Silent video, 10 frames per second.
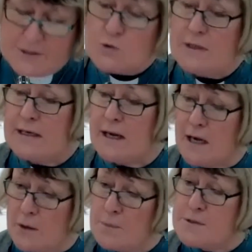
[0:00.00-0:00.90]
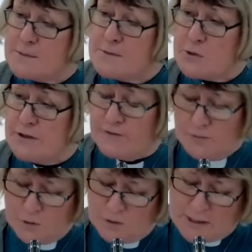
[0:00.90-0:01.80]
between clubs, between
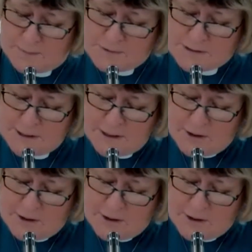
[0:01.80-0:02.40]
football clubs,